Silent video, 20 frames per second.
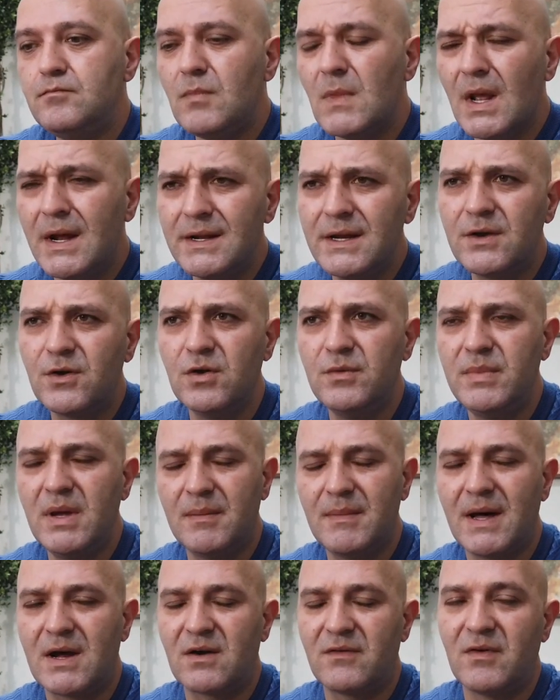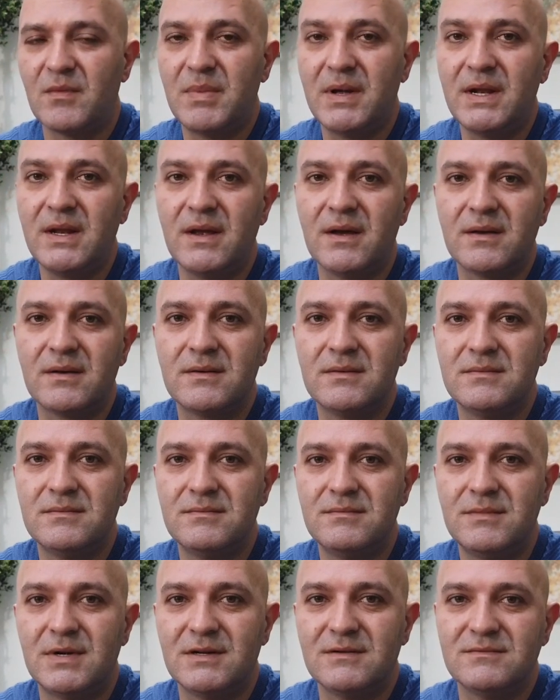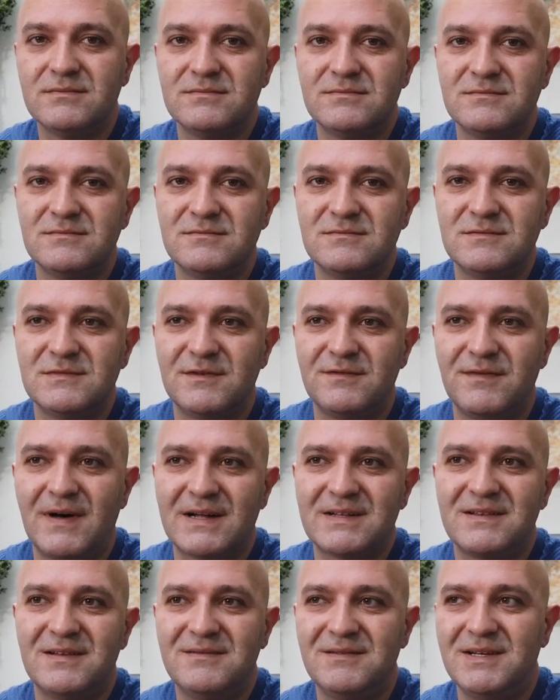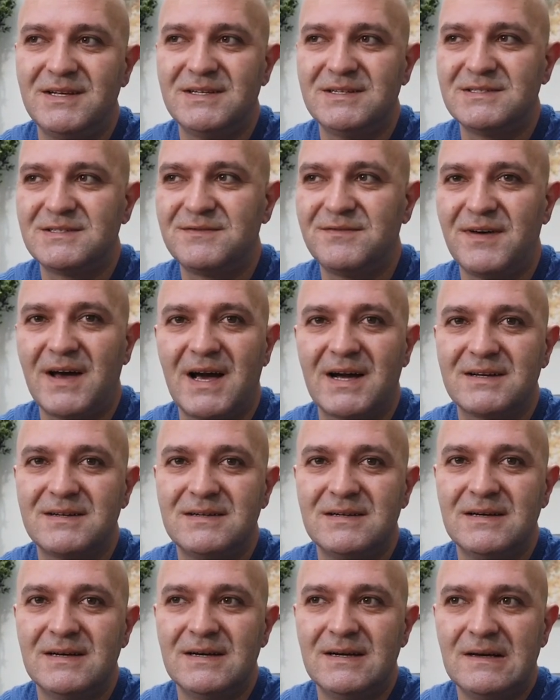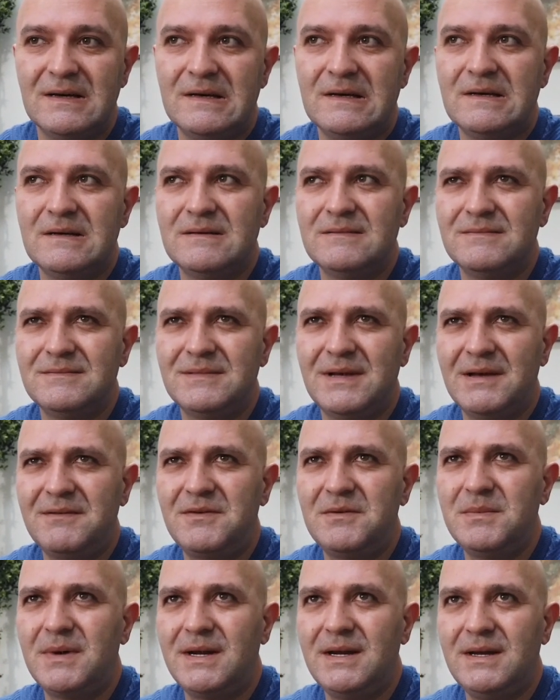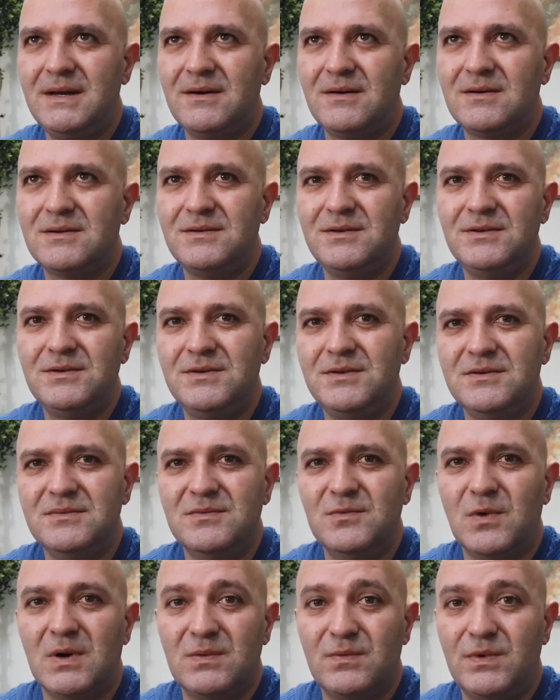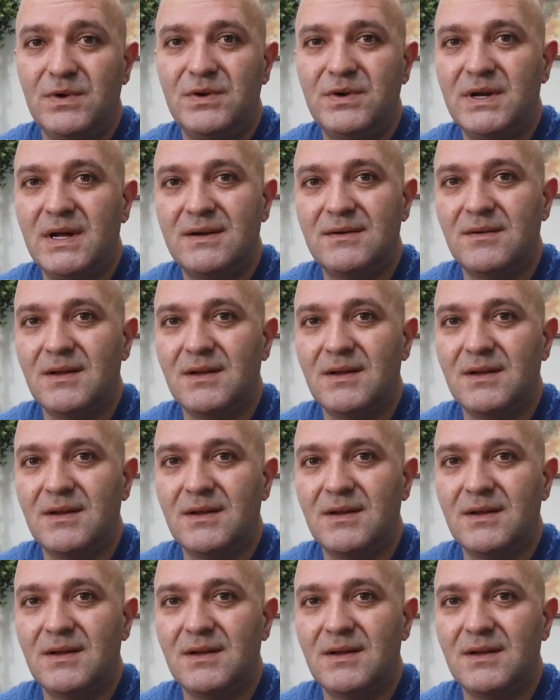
And it could be a matter of opinion, but fact is fact. Everybody on YouTube, one way or the other,